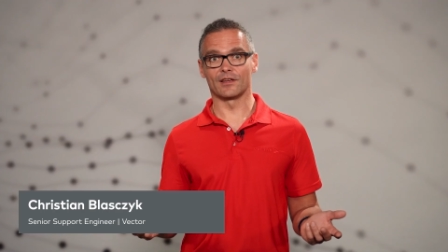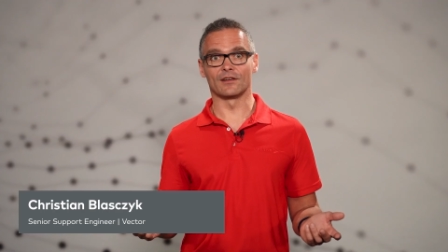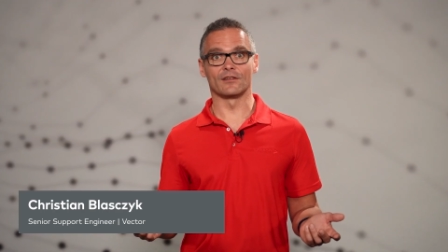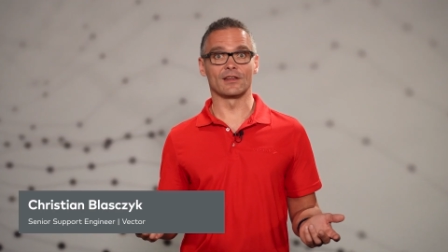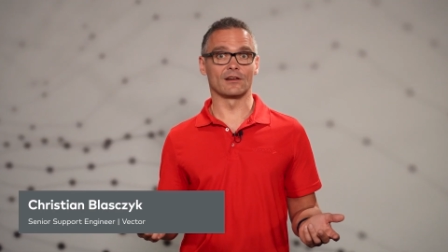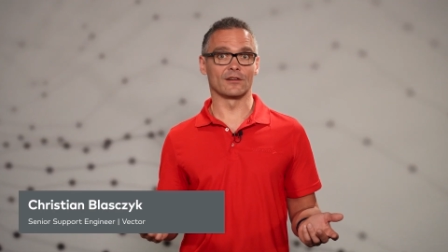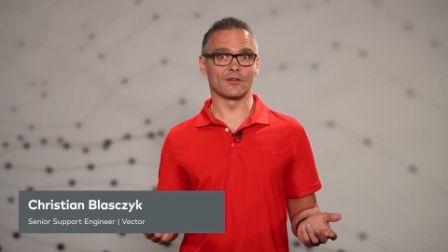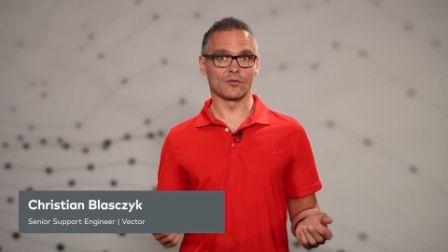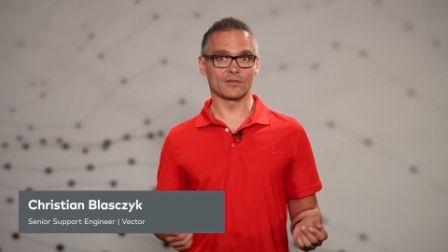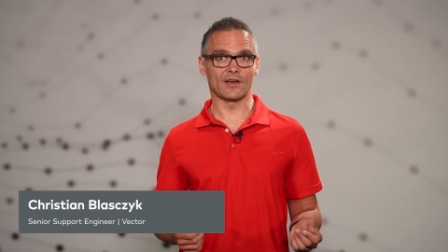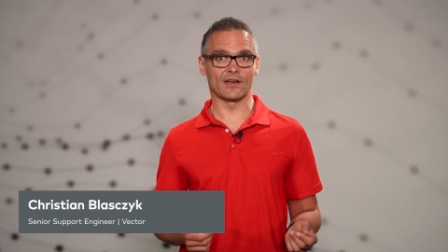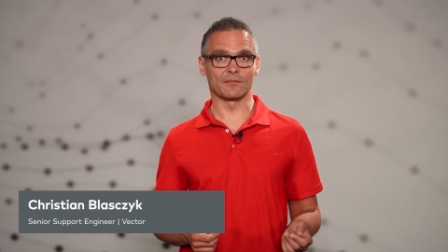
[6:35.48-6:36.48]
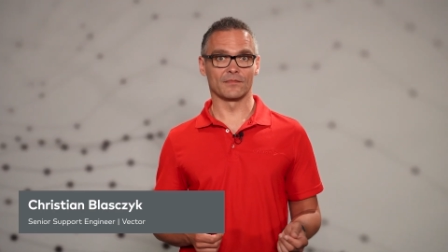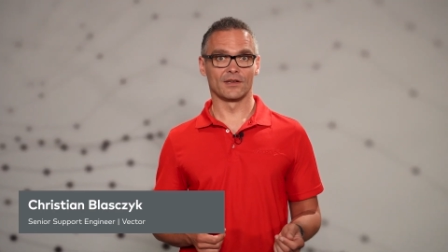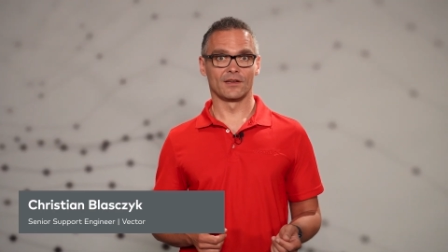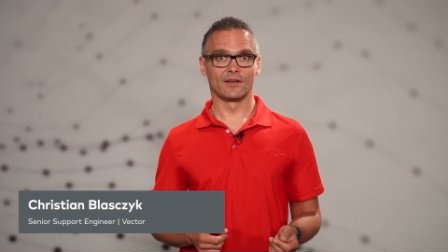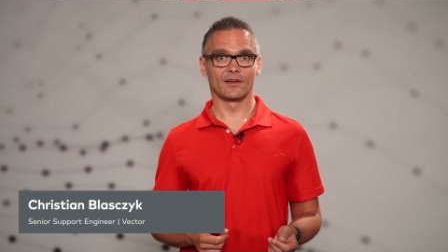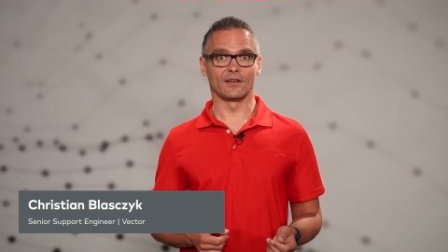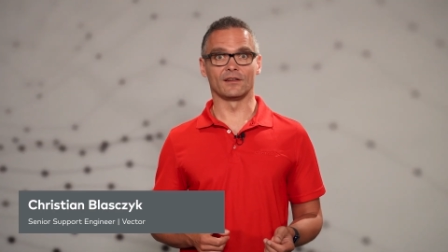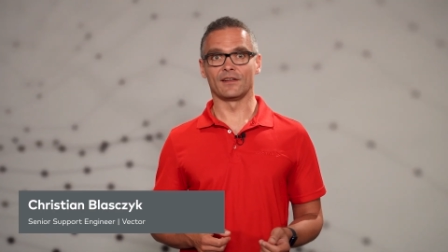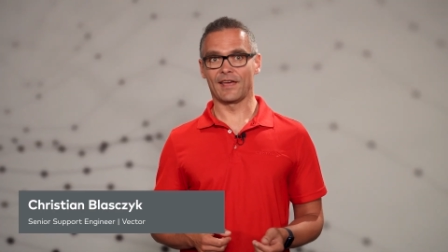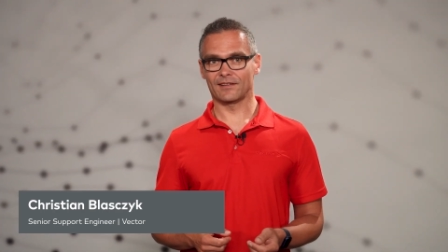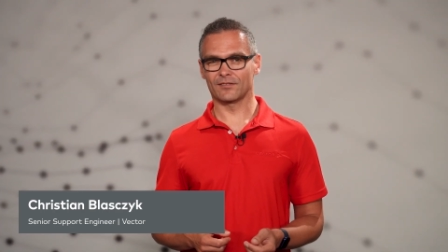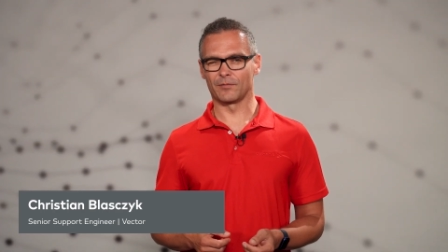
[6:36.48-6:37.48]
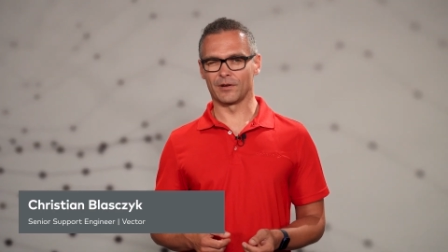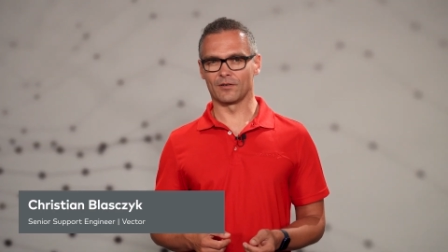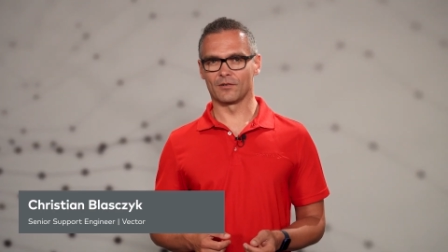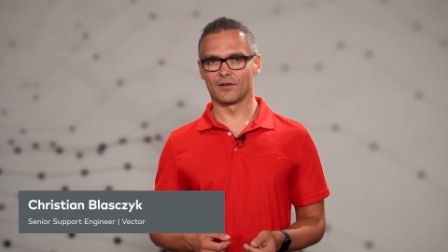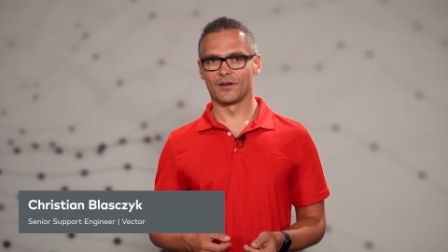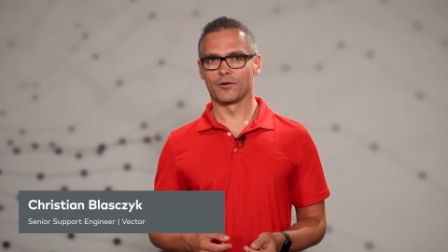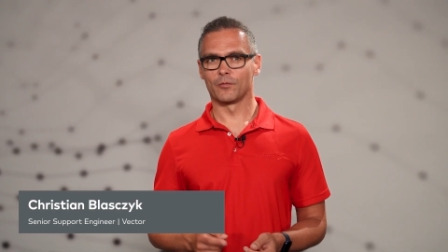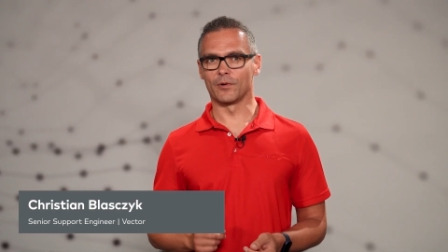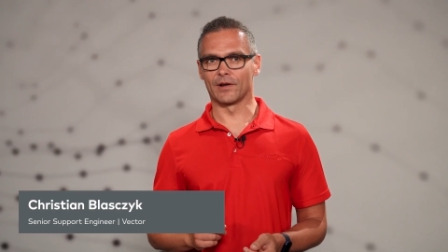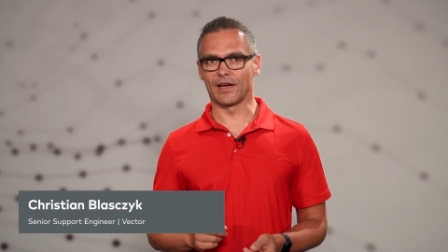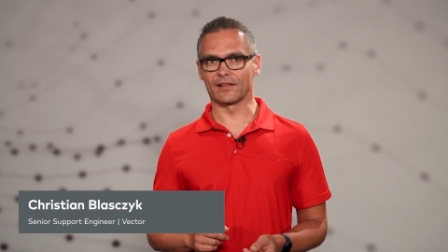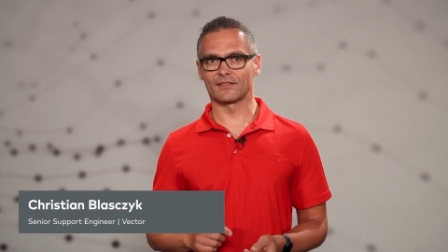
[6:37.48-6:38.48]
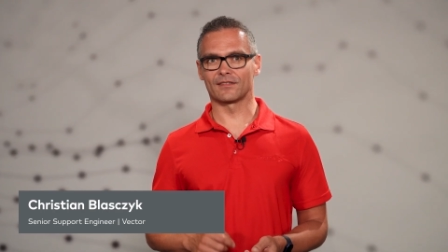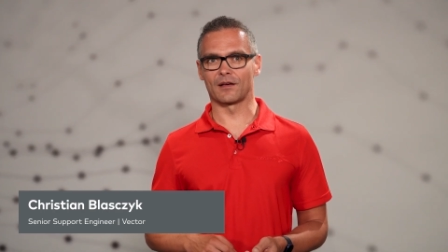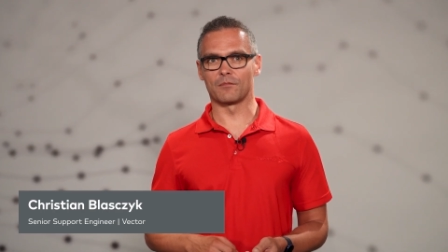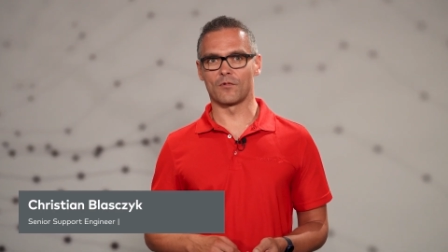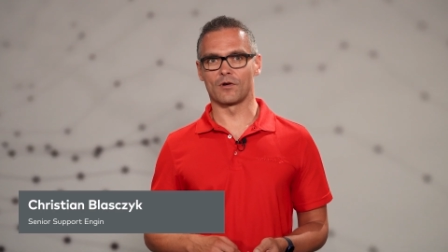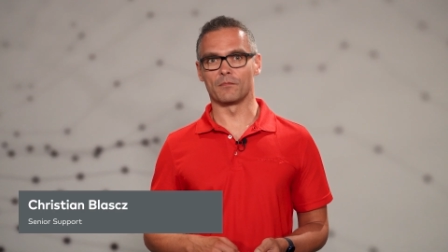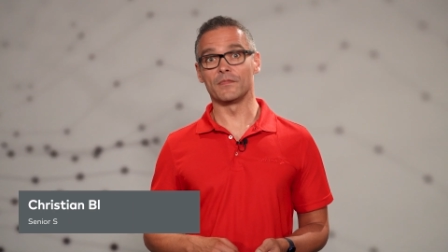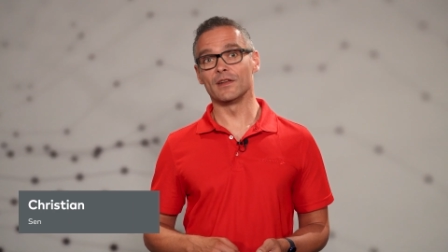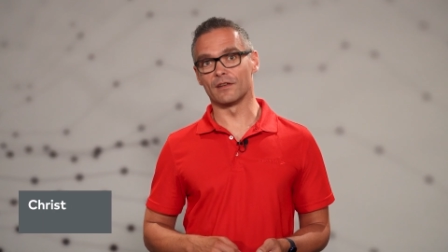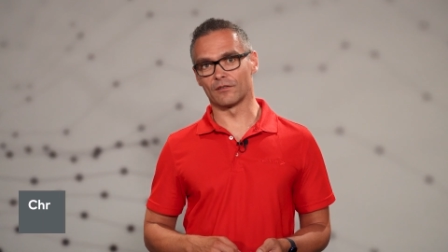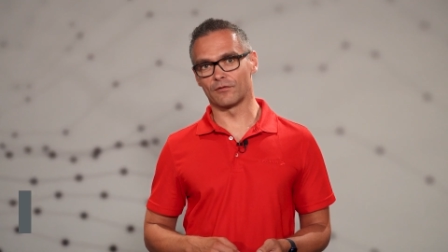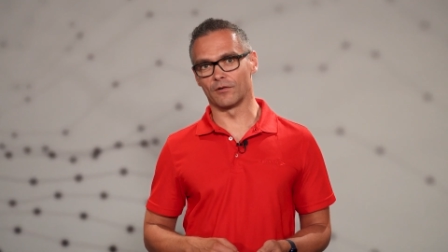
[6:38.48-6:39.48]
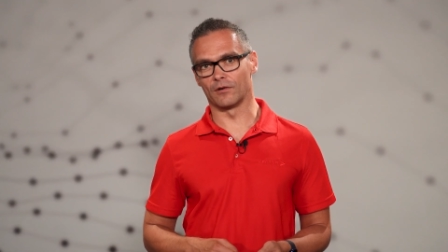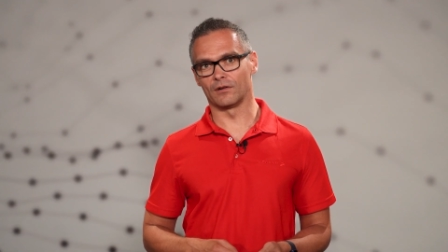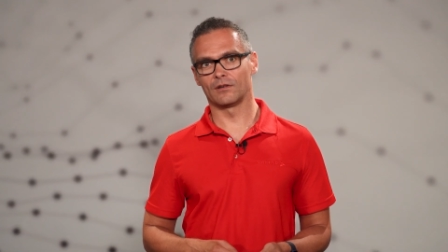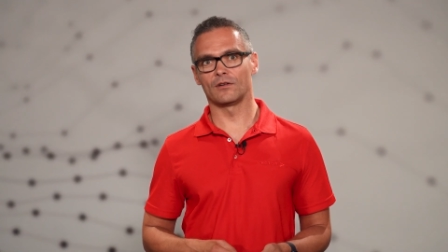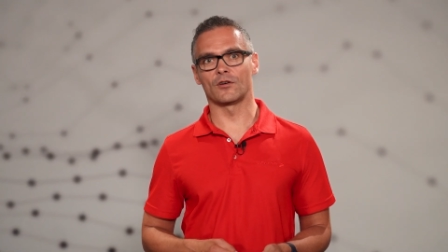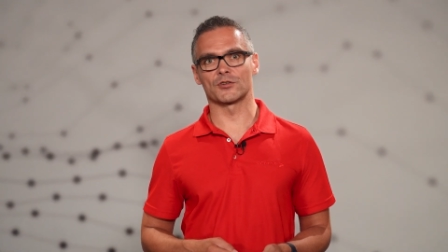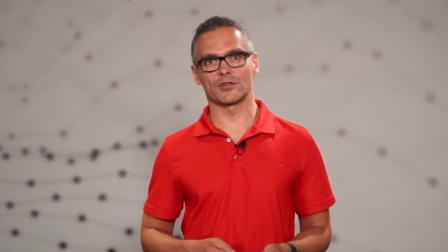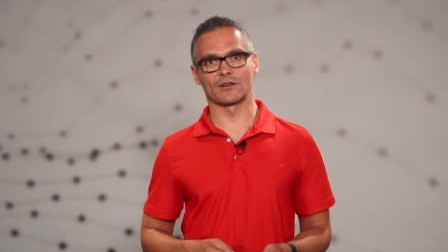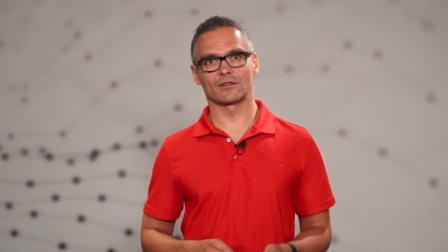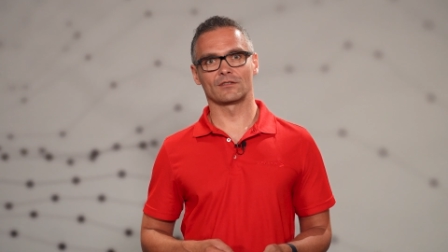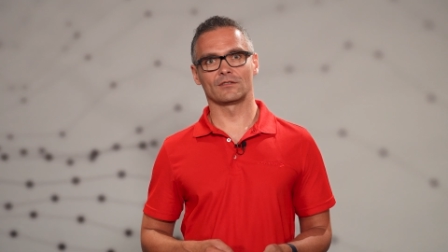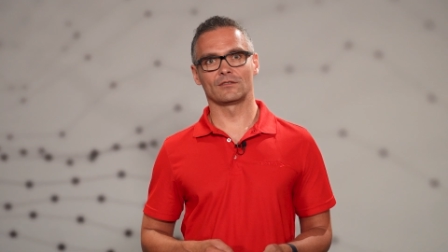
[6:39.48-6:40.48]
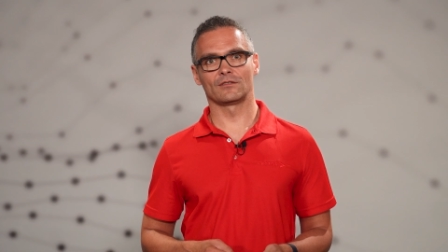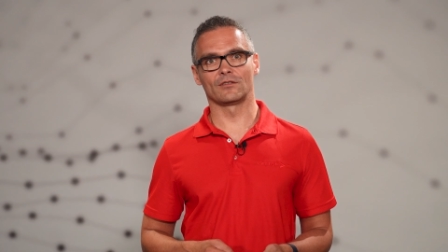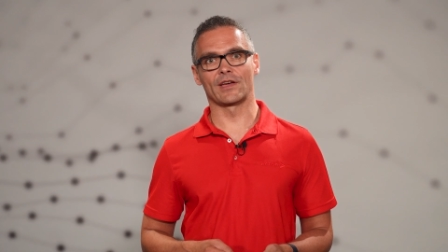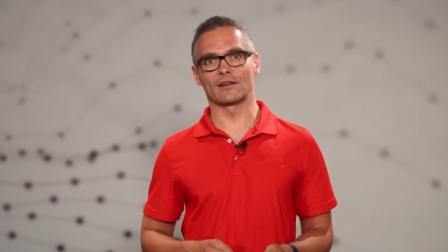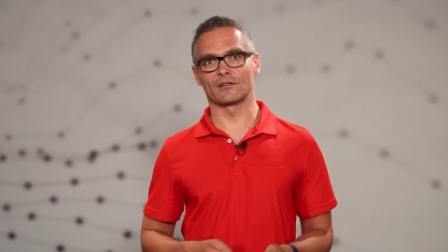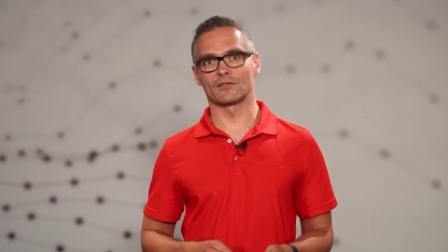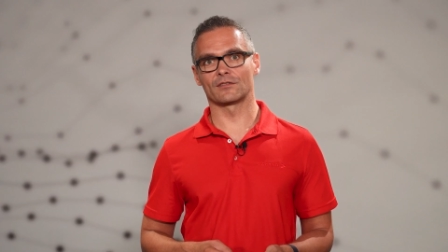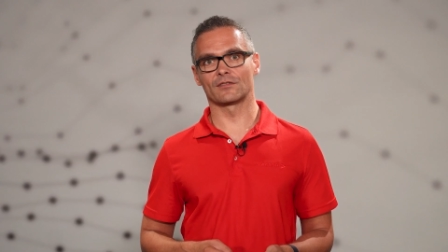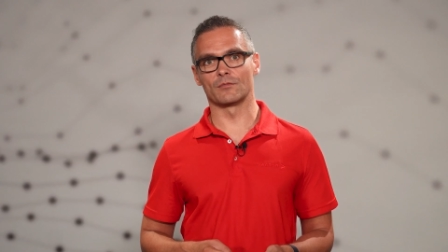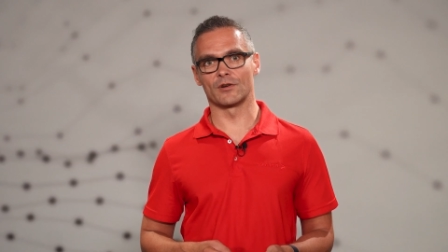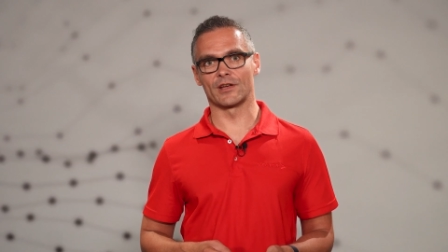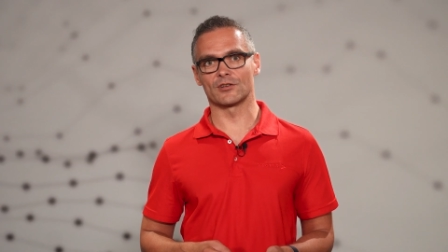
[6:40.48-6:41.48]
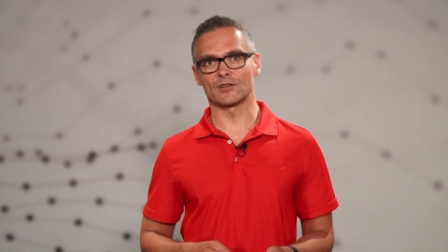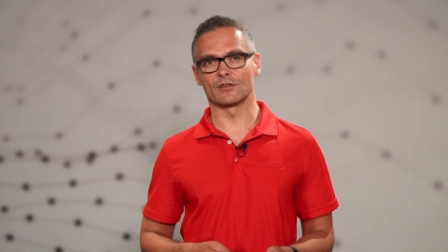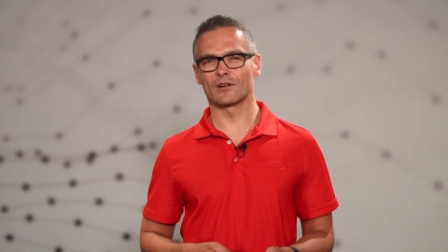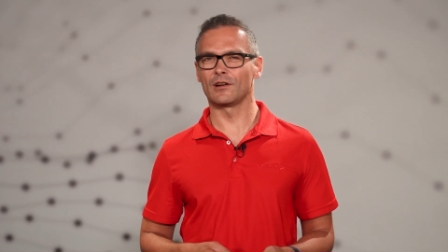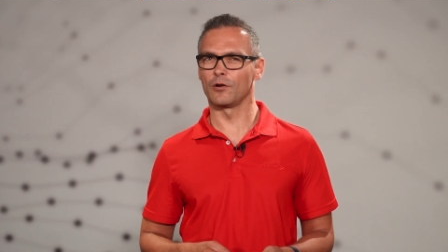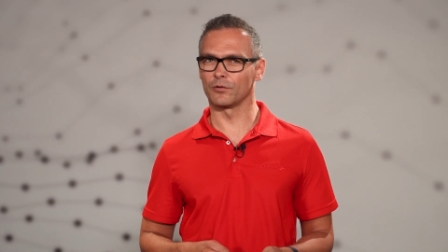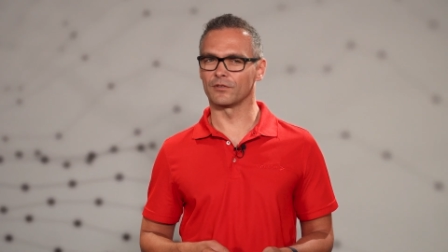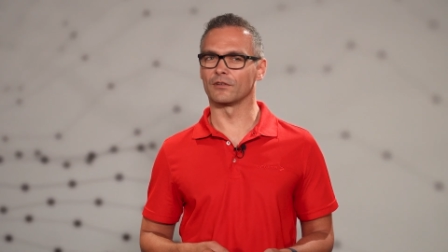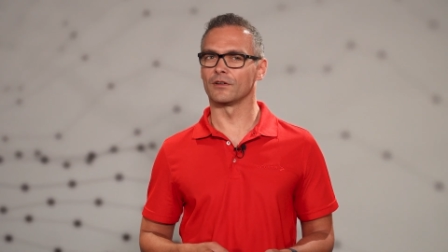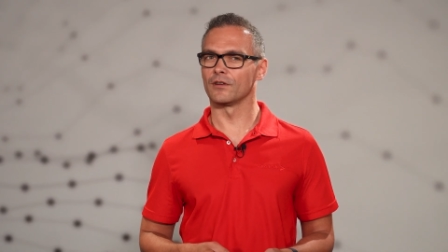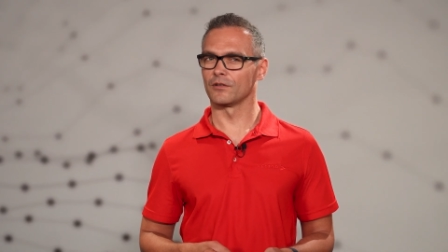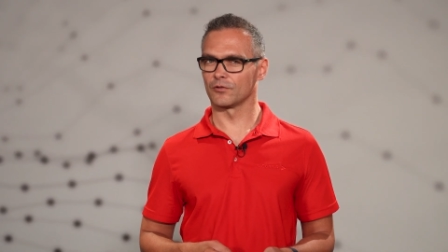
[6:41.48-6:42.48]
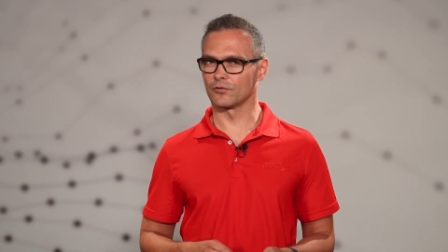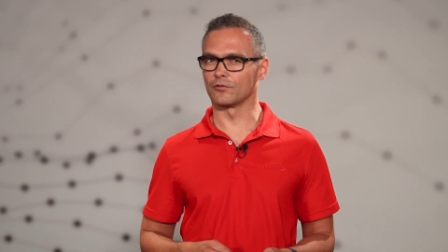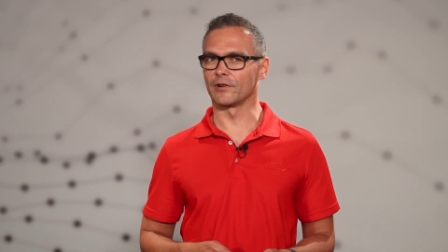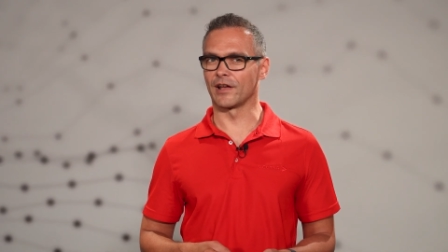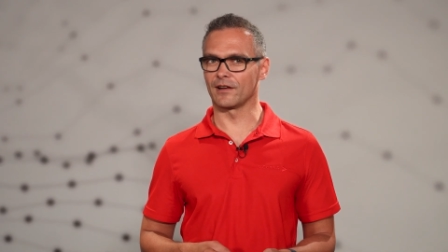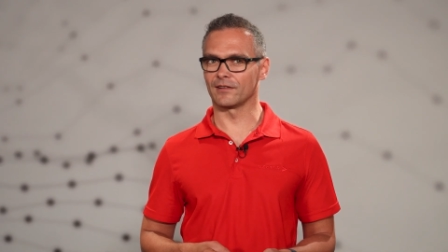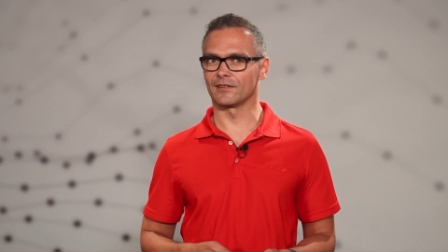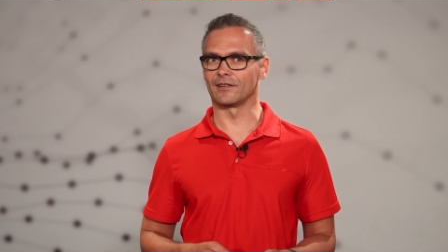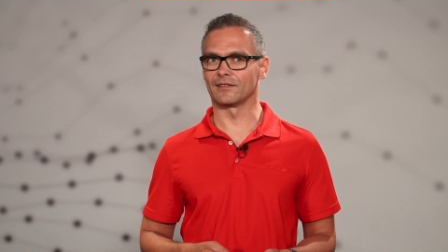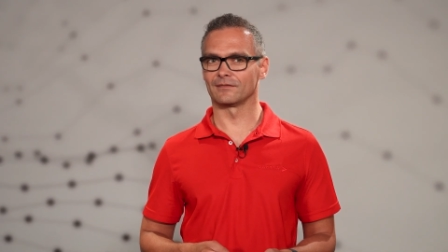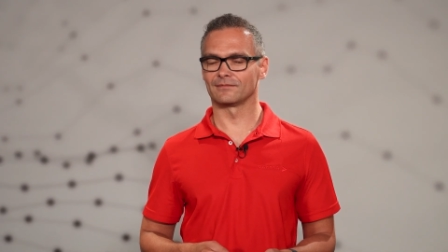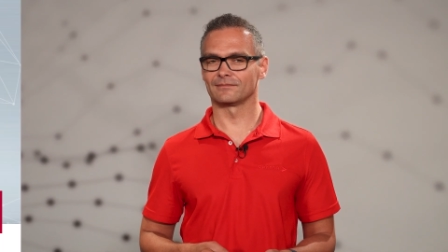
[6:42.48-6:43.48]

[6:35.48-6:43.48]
in nearly no time, in next video we will add some more meaningful logic to get our simulation closer to reality.